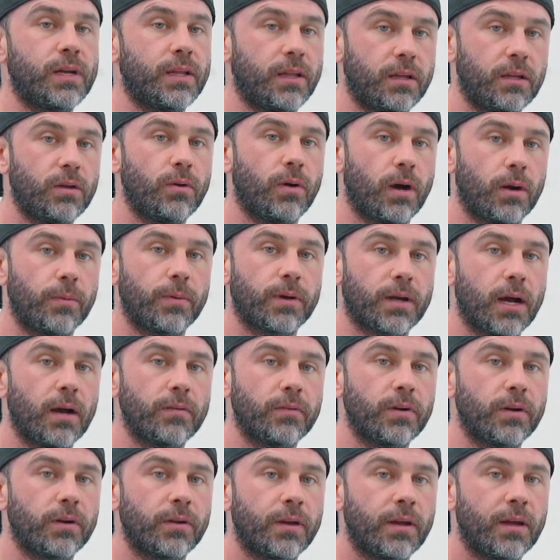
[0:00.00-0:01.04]
that you are
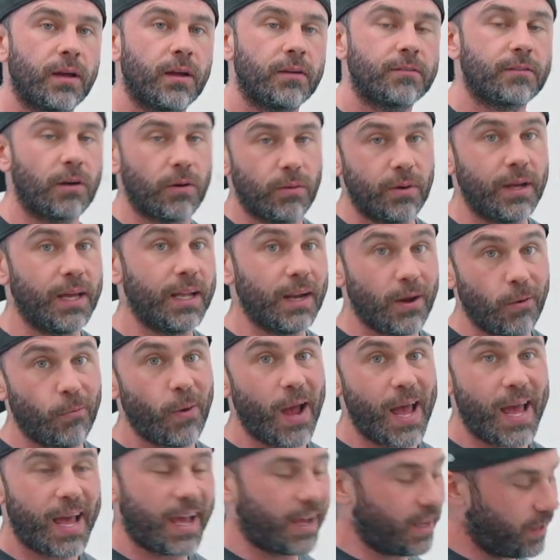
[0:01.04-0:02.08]
recovered. So in a
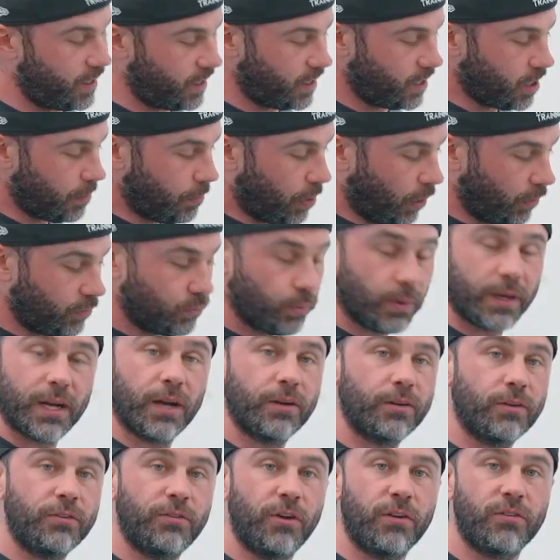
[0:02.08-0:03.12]
way, post-workout
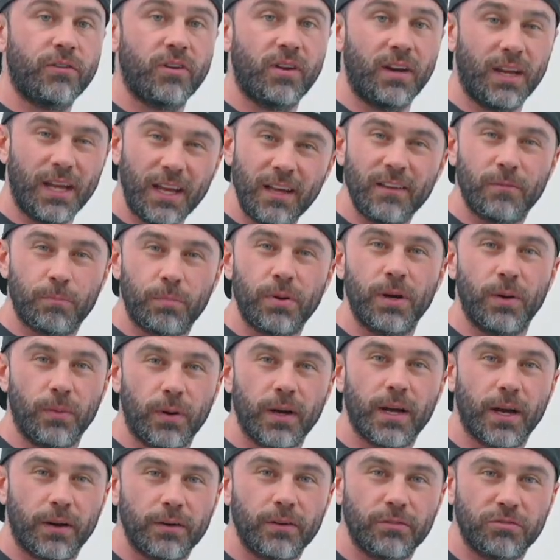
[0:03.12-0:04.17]
nutrition is
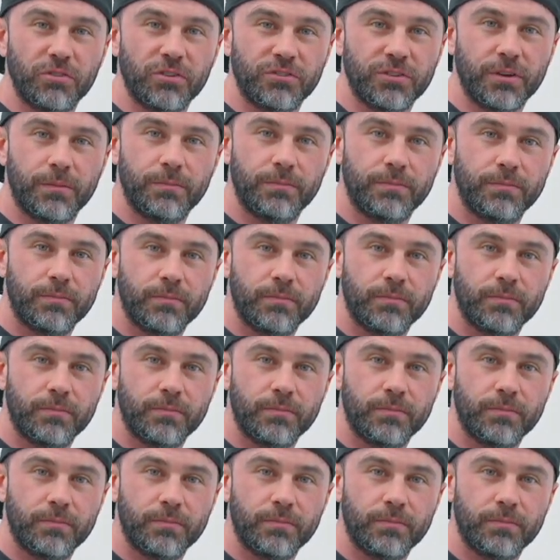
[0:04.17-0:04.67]
pre-workout nutrition,